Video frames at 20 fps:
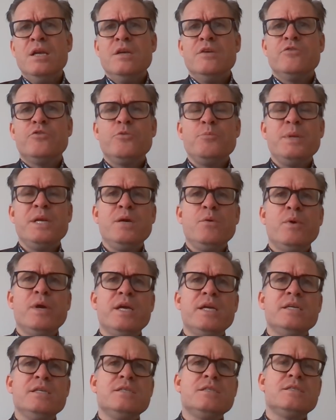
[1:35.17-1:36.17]
So in many
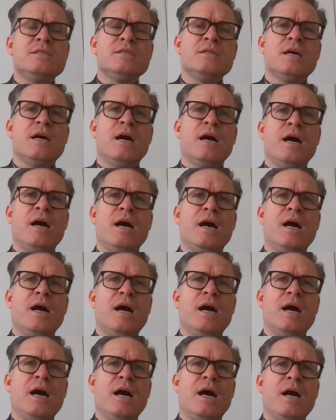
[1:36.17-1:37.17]
ways,
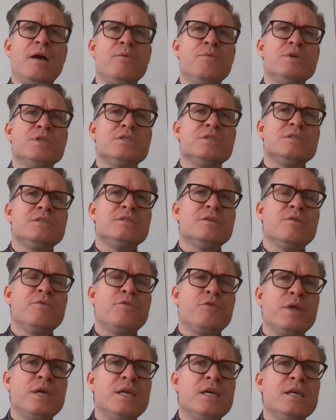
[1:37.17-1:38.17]
I was
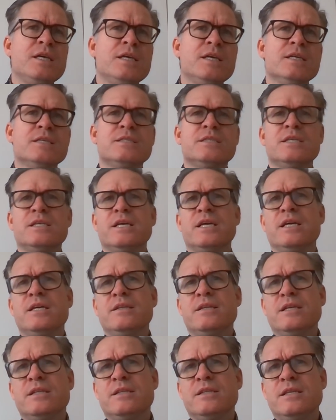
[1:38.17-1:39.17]
thinking yesterday
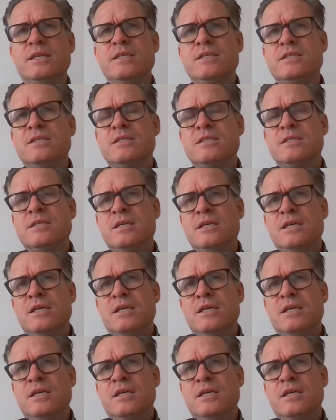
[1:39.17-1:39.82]
that this